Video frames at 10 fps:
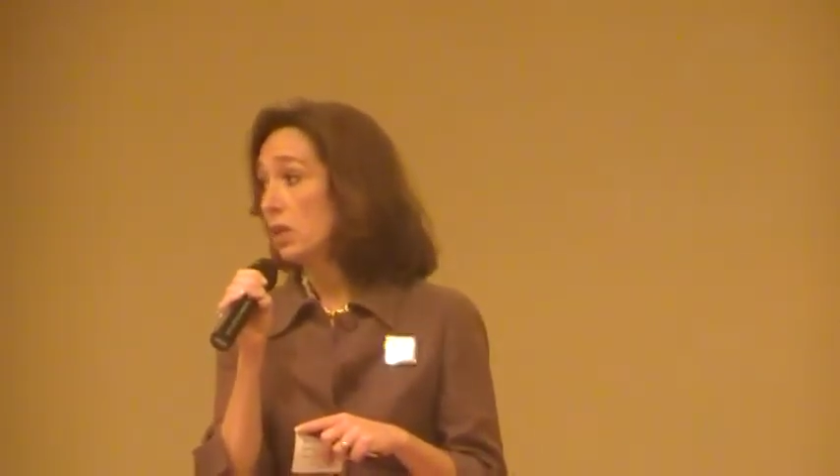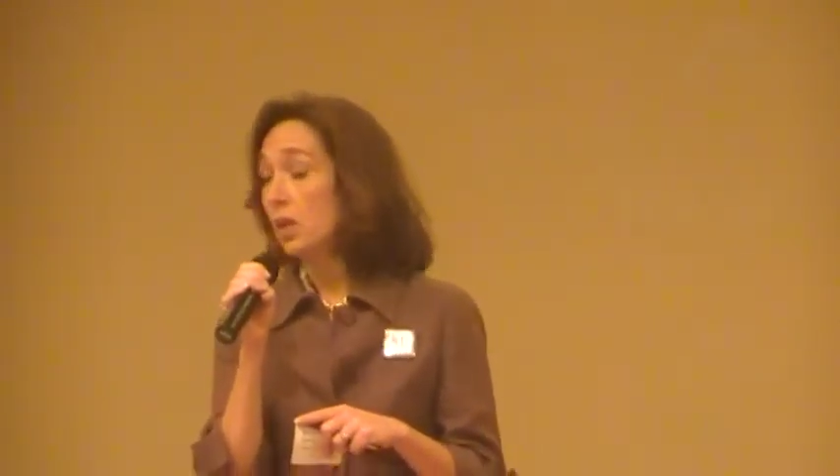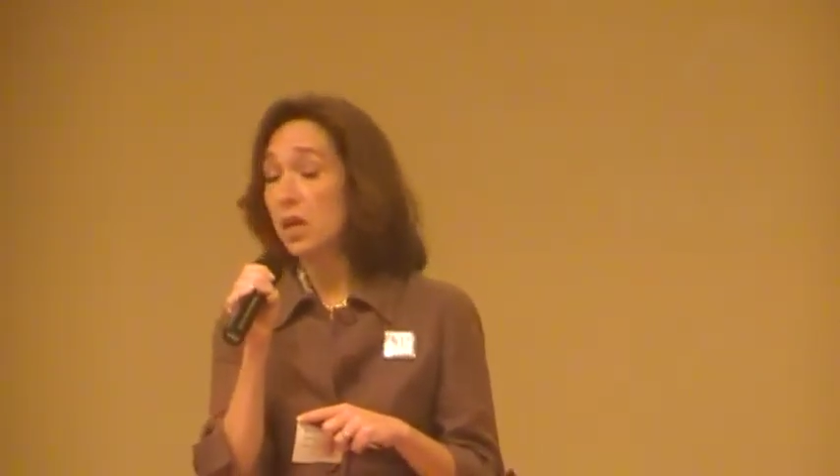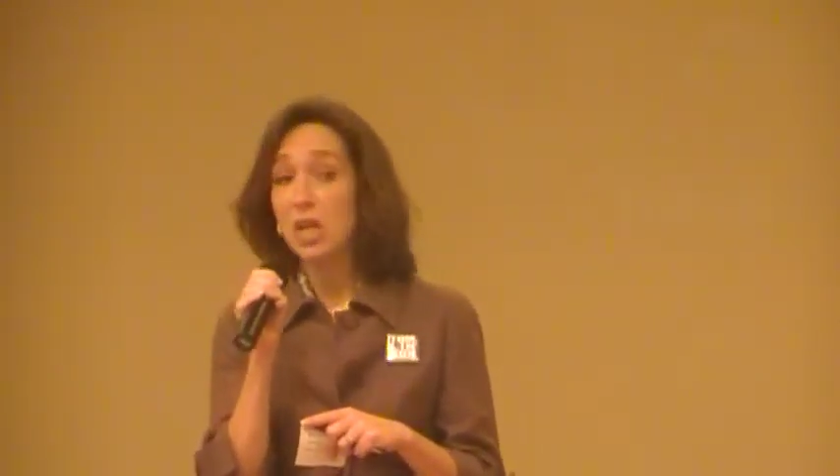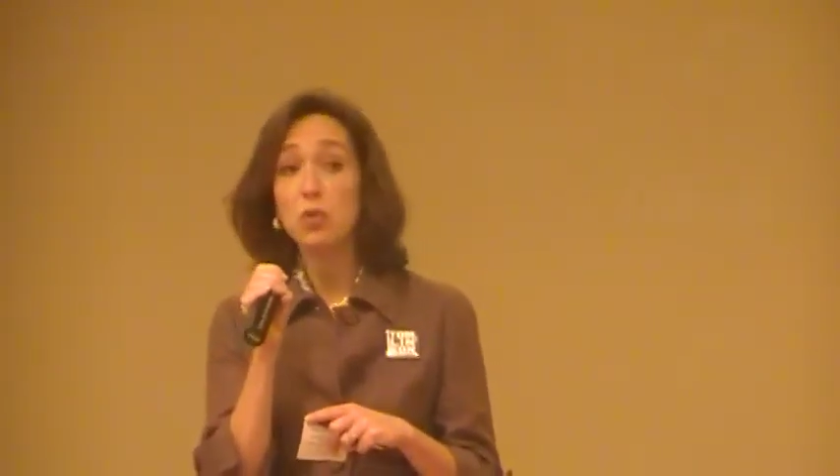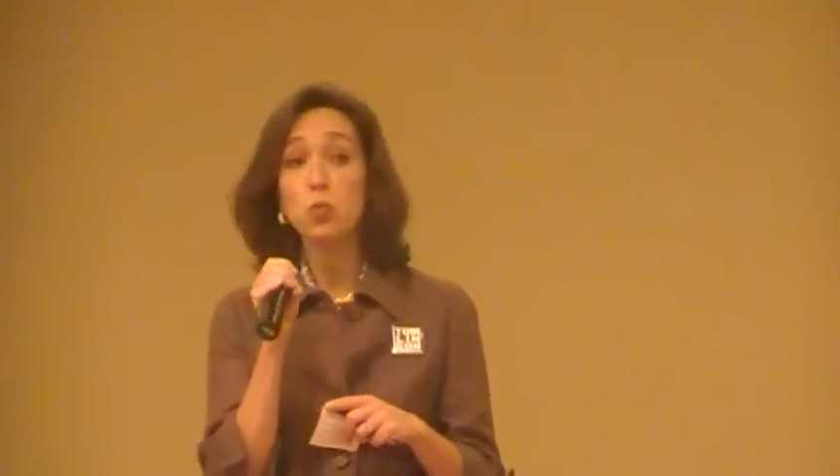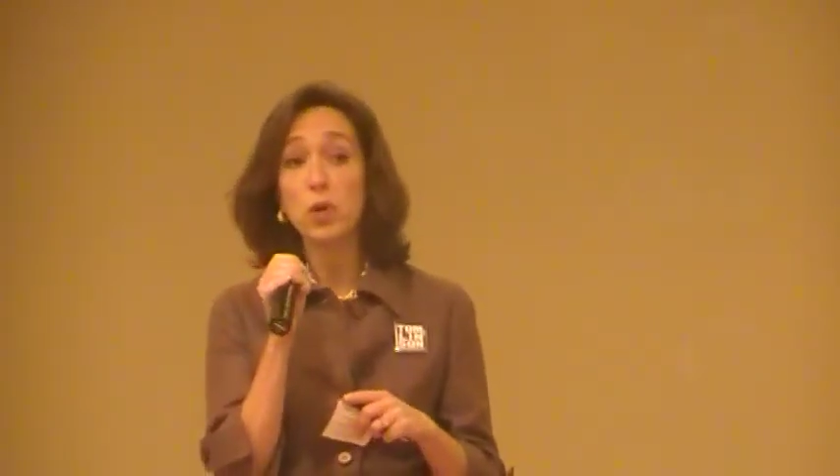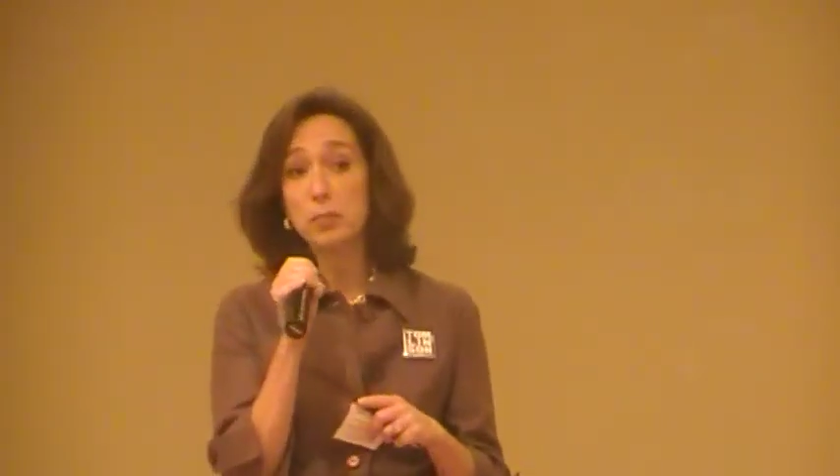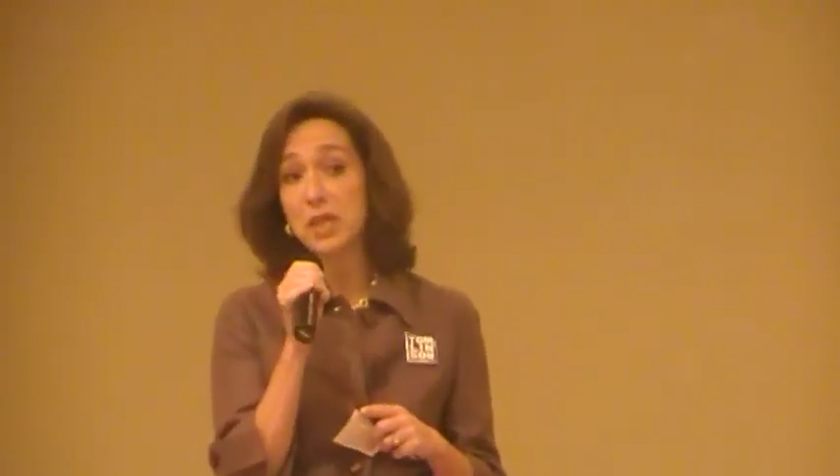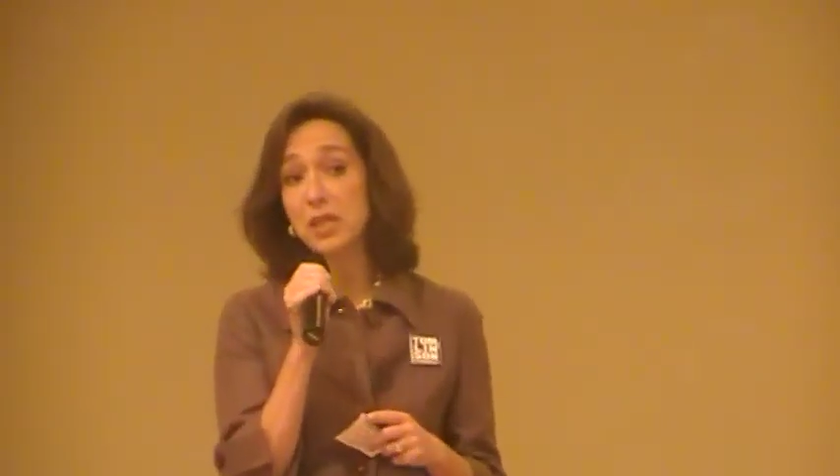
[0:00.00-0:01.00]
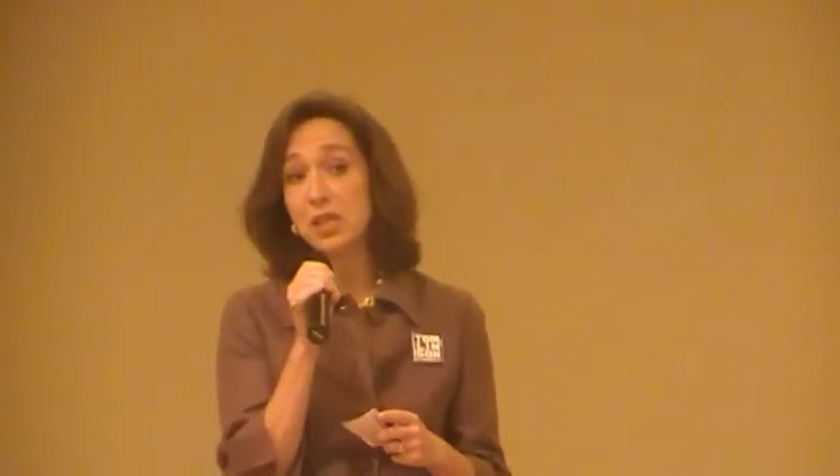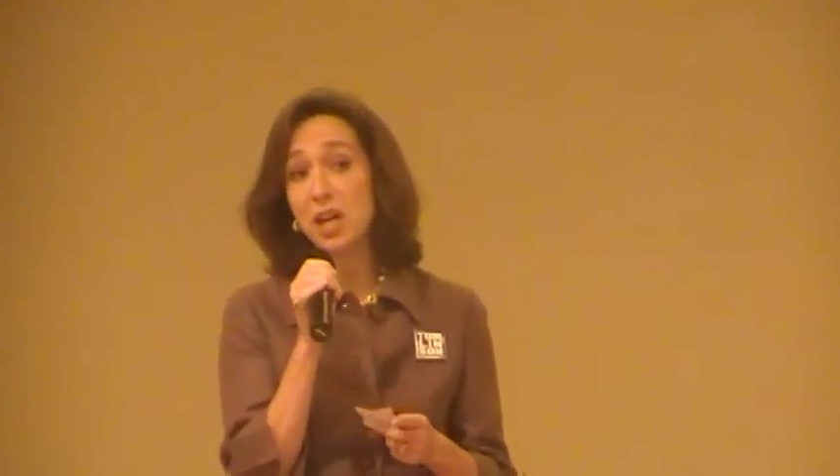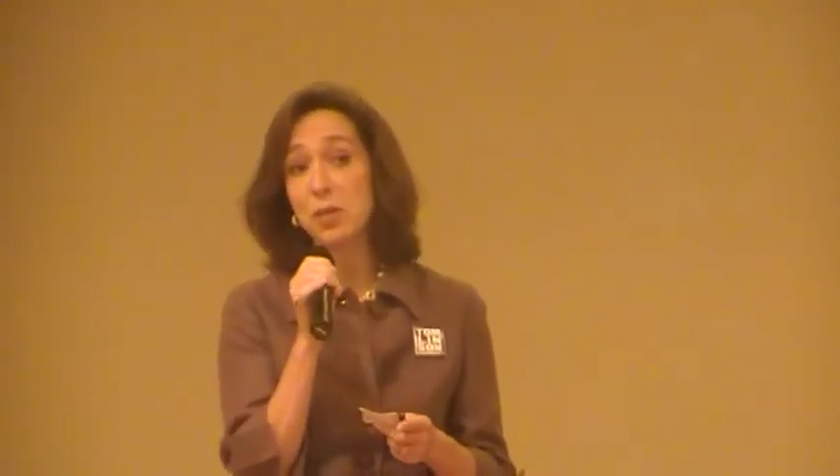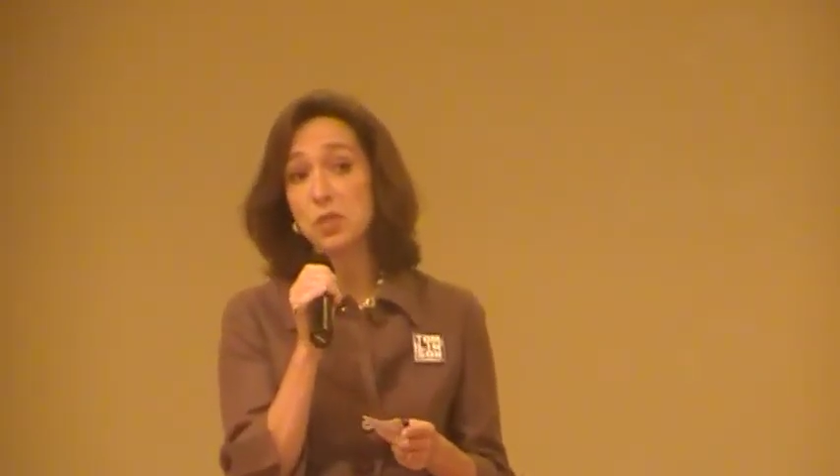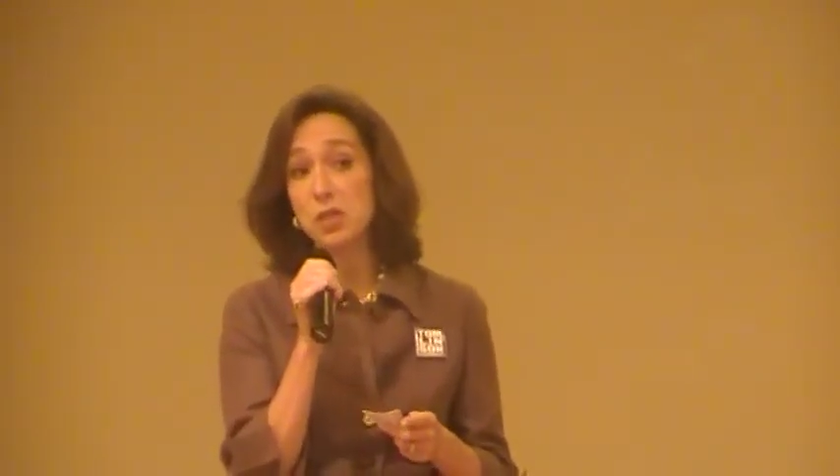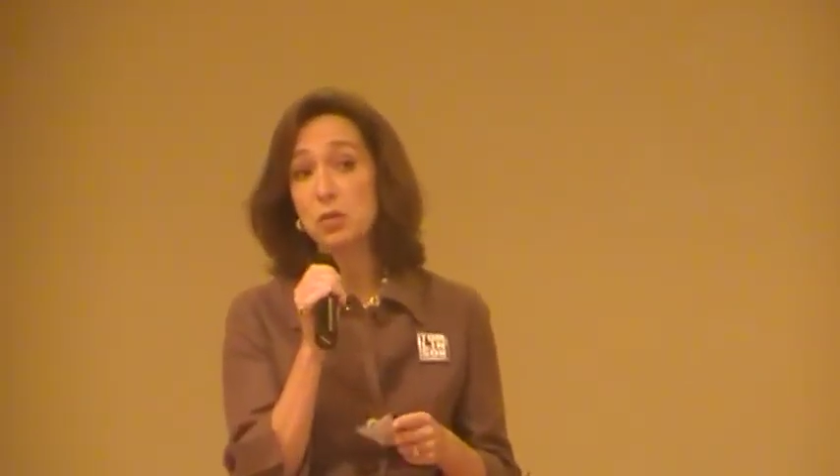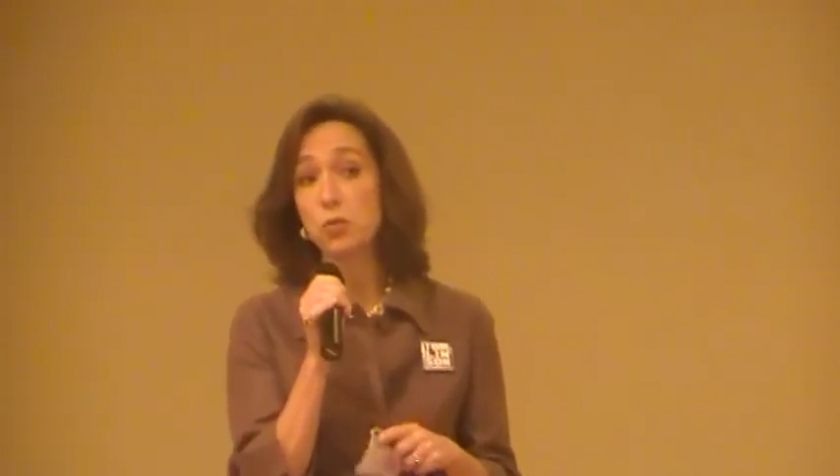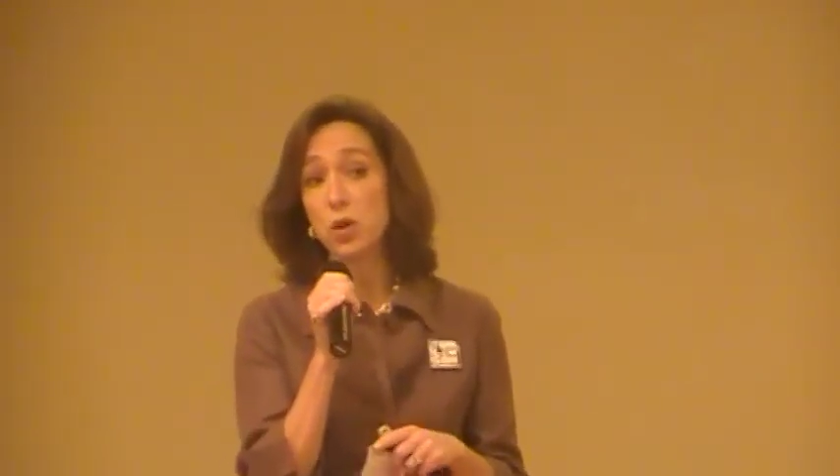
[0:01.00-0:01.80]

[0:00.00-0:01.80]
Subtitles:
And I've won many times, and therefore